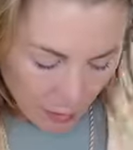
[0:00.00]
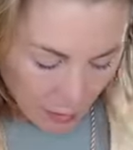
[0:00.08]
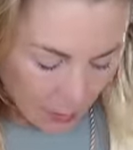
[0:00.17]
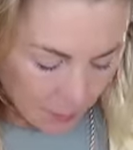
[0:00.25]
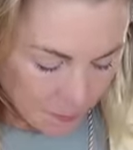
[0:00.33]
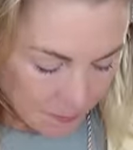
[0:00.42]

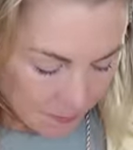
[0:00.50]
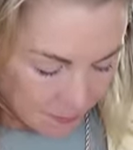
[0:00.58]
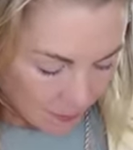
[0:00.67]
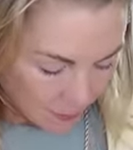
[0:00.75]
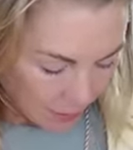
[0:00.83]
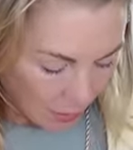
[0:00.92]
Okay.
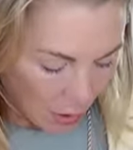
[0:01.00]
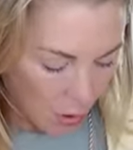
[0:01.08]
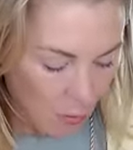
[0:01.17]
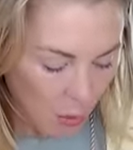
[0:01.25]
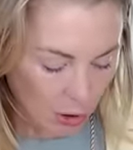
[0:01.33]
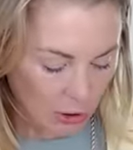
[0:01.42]
Oh,
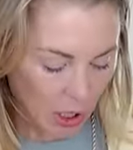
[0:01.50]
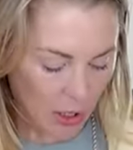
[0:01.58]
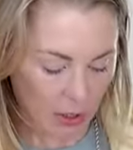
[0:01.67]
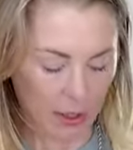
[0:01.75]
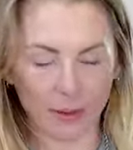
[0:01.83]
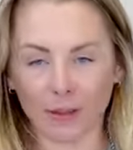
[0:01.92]
more
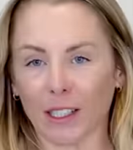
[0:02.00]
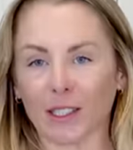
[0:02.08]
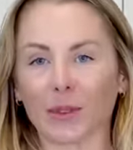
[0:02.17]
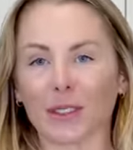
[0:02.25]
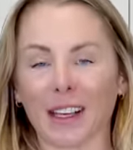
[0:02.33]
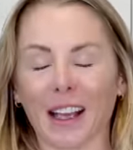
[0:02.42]
chocolate.
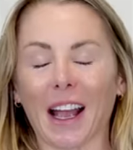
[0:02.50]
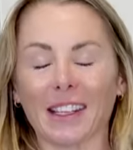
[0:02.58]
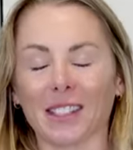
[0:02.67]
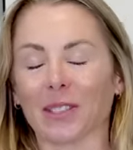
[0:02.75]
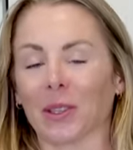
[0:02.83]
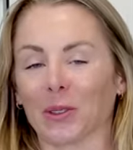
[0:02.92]
This is like, I
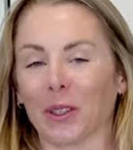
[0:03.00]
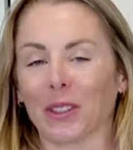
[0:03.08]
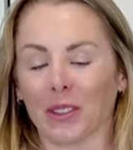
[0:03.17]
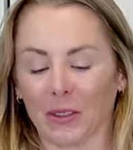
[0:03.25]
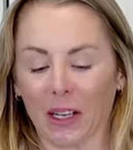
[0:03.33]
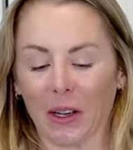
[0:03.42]
did go to Trader
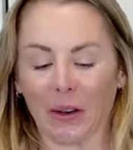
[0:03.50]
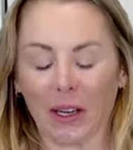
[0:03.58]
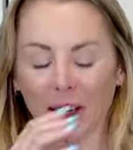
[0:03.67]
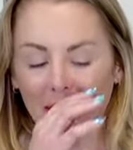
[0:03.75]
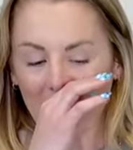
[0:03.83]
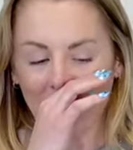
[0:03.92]
Joe's
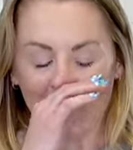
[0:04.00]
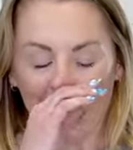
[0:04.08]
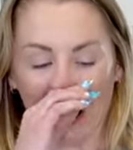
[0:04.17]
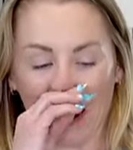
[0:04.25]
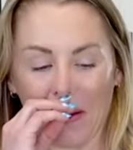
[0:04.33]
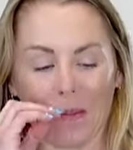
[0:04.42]
hungry.
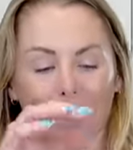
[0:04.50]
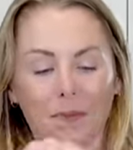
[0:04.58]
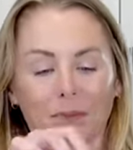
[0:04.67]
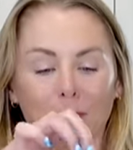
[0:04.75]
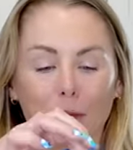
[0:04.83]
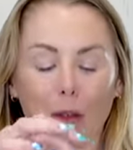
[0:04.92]
Um,
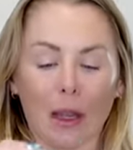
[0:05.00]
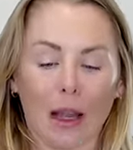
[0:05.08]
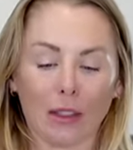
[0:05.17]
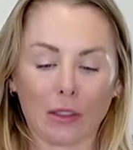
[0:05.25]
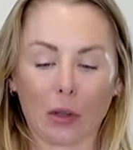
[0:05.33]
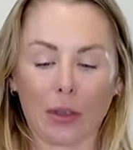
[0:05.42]

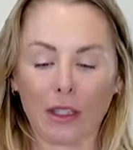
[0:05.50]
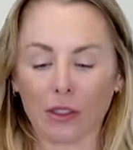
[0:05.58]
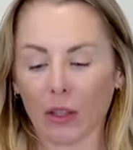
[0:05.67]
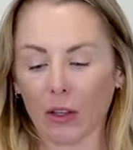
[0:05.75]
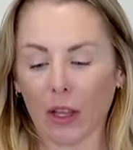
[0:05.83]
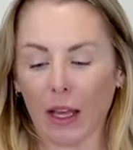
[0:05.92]
so these
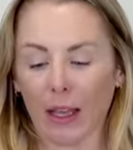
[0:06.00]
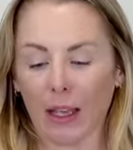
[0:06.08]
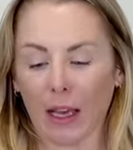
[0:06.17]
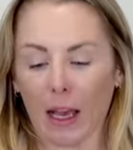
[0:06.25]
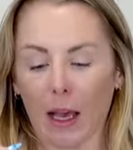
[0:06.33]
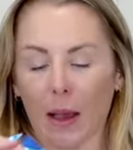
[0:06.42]
are
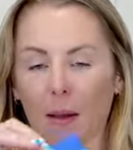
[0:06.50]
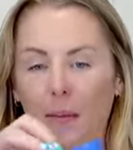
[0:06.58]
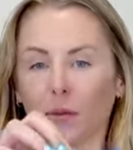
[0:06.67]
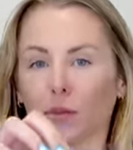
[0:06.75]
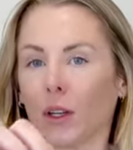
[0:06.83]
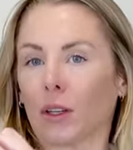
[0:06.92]
like uh,
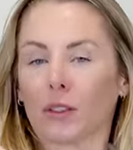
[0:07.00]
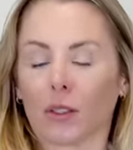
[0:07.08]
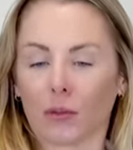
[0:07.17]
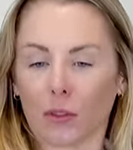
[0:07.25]
Trader Joe's